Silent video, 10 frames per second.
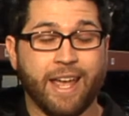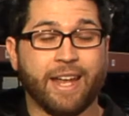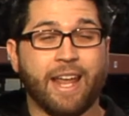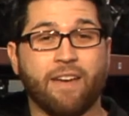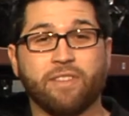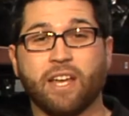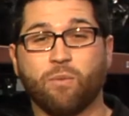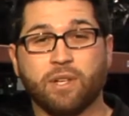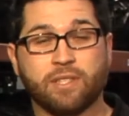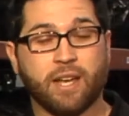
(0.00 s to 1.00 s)
And having that
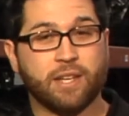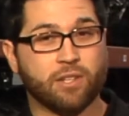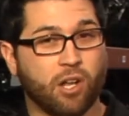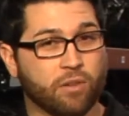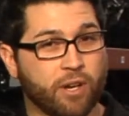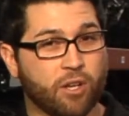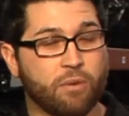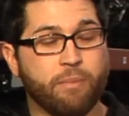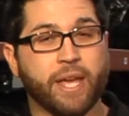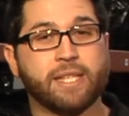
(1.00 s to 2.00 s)
one size all
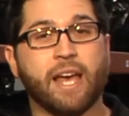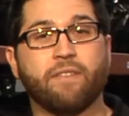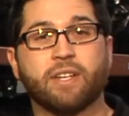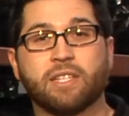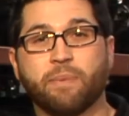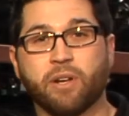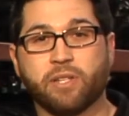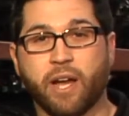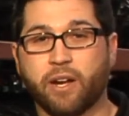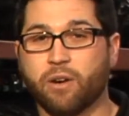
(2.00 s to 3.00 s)
around makes having a spare
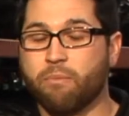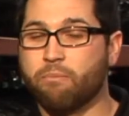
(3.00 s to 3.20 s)
tire